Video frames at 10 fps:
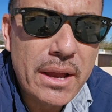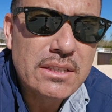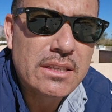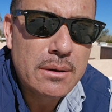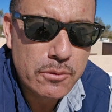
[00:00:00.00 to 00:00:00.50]

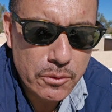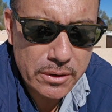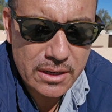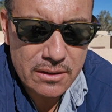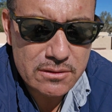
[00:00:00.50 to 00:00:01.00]
patch that I'm
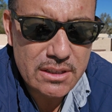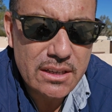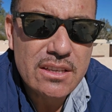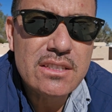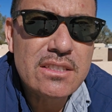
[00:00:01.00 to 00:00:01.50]
doing, and I'll
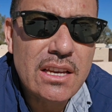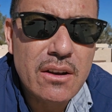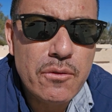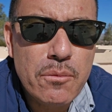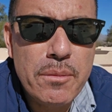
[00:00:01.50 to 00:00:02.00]
take
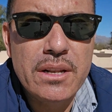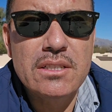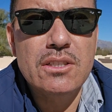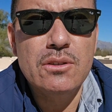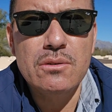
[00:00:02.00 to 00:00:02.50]
a few minutes
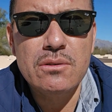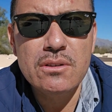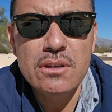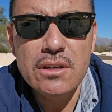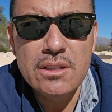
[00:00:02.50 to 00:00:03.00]
to
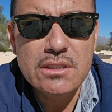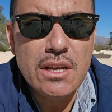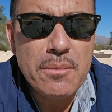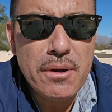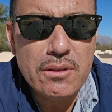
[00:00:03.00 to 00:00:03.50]

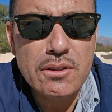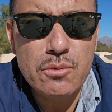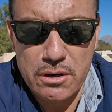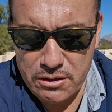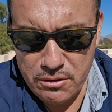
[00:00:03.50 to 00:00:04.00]
talk about this
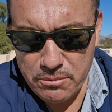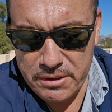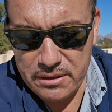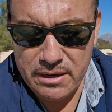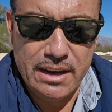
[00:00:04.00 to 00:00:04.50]
watch a little
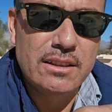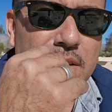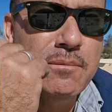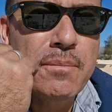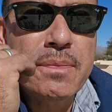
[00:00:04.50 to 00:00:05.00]
bit. And
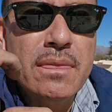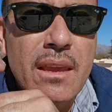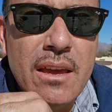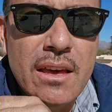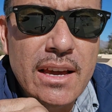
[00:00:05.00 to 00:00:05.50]

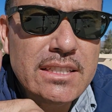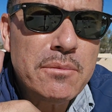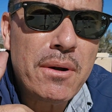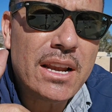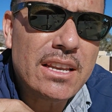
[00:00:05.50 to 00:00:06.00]
it's a
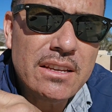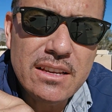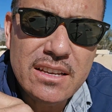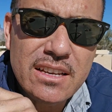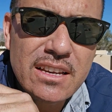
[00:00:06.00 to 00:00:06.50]
Brietling.
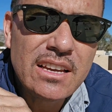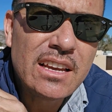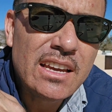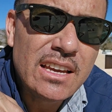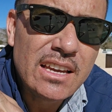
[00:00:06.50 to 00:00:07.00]

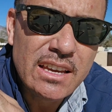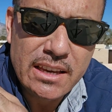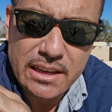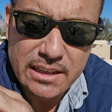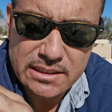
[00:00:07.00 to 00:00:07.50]

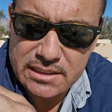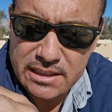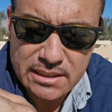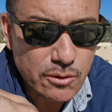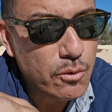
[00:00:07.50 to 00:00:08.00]
It's
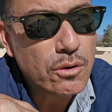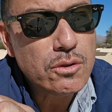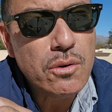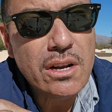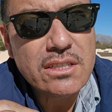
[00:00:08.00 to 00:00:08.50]
a Quartz
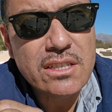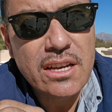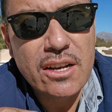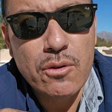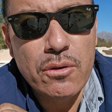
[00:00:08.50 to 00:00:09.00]
watch.
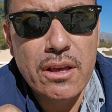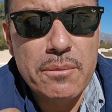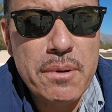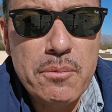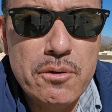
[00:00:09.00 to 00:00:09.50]
I know a lot
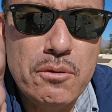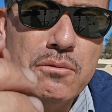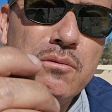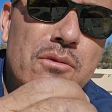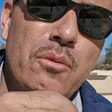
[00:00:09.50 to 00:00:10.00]
of people don't
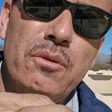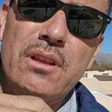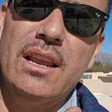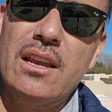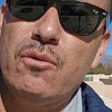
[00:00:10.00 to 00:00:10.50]
really
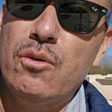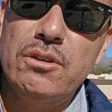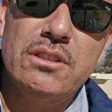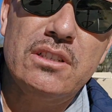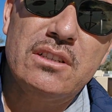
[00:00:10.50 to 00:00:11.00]
like
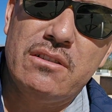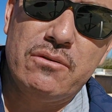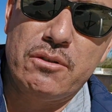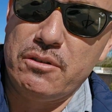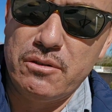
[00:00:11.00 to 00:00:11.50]
Quartz
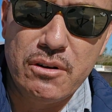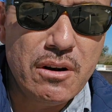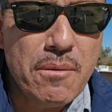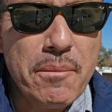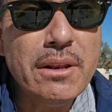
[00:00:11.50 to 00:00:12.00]
for
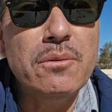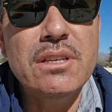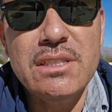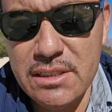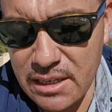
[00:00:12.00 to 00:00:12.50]
many
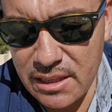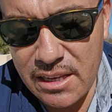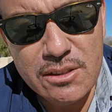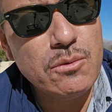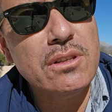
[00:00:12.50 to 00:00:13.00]
reasons, and
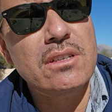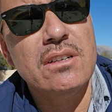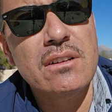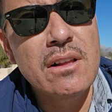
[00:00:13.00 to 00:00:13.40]
that's one of the